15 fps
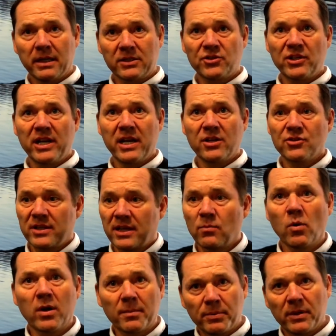exchange, and
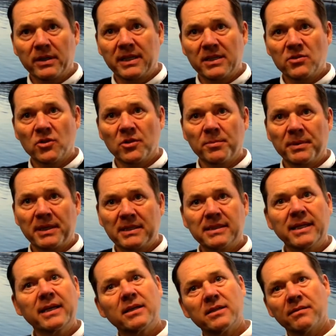they'd want to plug into them because
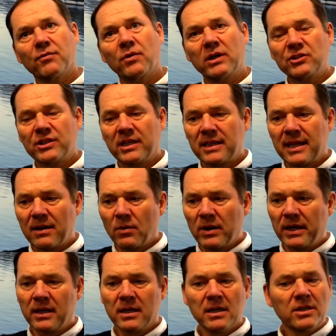they could differentiate in that
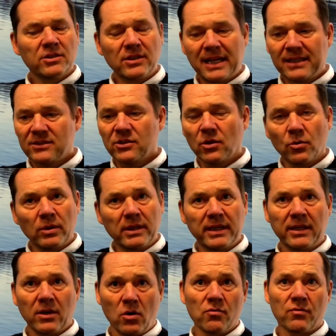way. So that's
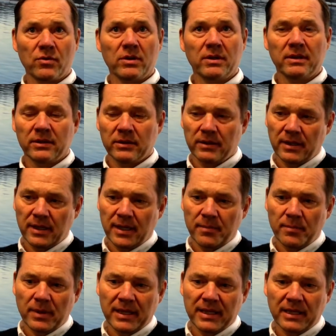totally over.
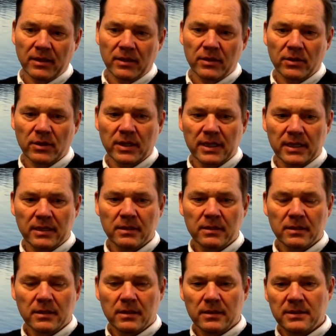I think
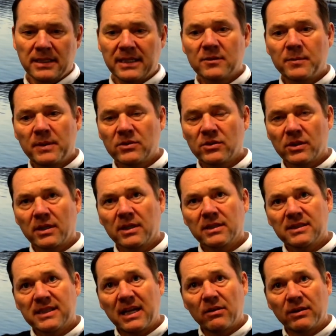DSPs are going to
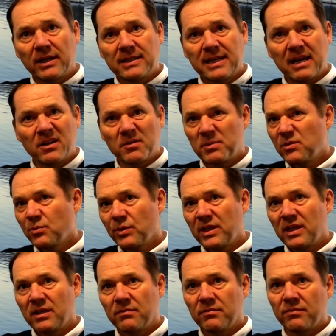consolidate down to
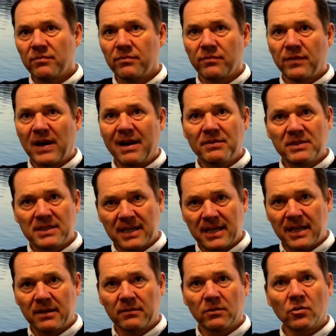between 5 and
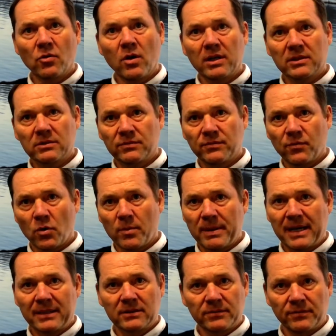10 cross
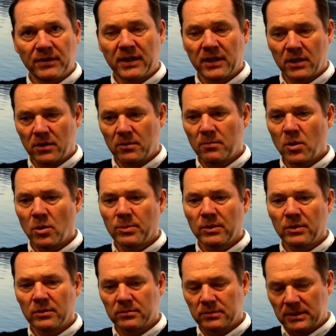formats: video,
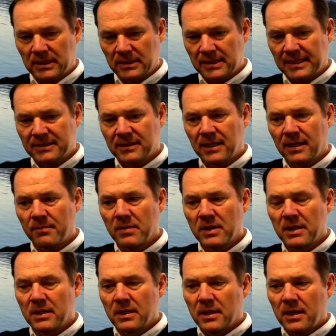mobile, desktop,
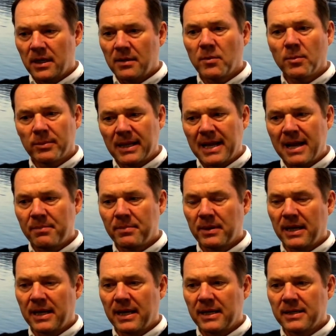mobile app,
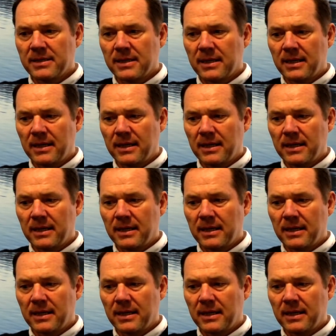and